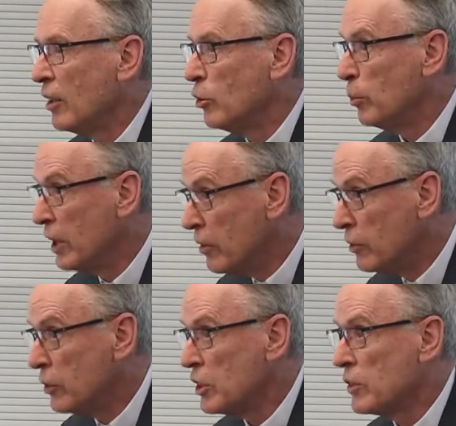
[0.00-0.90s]
to be a
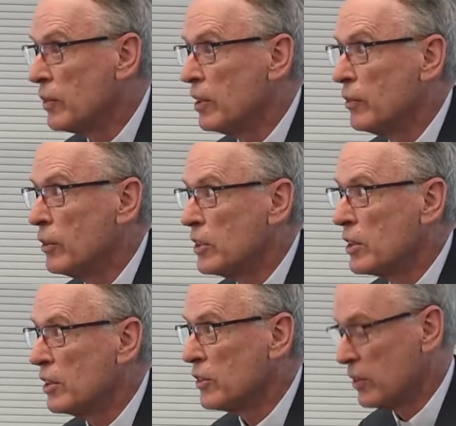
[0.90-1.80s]
voice for the
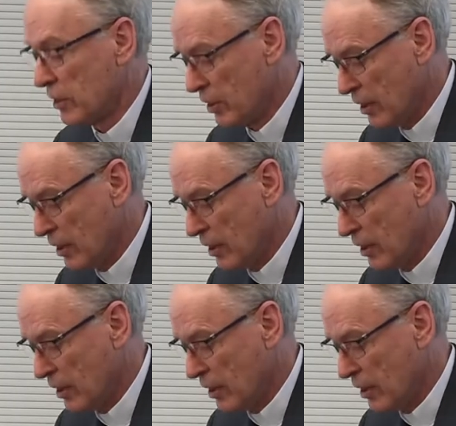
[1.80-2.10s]
voiceless,